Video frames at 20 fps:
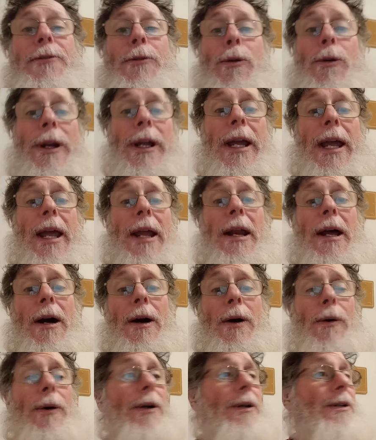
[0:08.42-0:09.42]
48
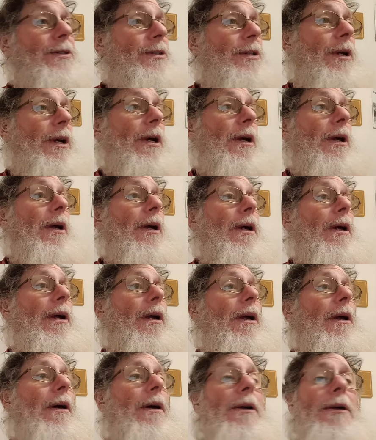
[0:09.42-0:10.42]
hours
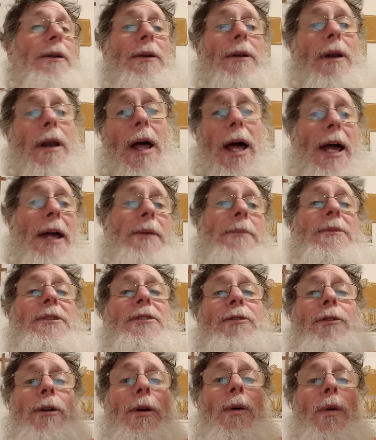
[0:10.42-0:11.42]
climbs
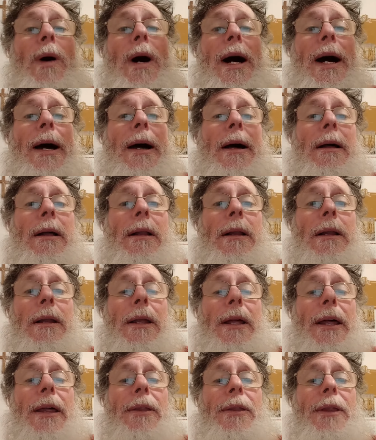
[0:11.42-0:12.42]
for a
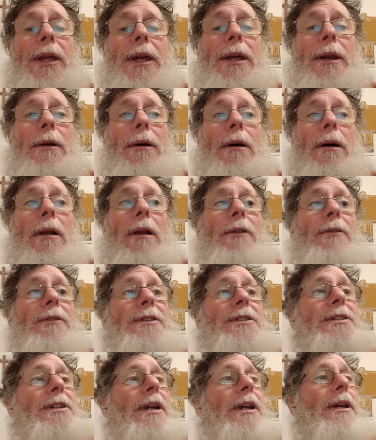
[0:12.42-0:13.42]
while, and then all of
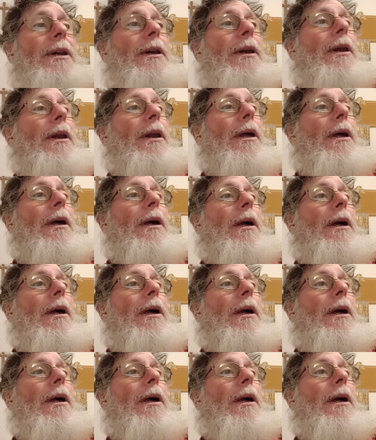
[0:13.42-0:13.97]
a sudden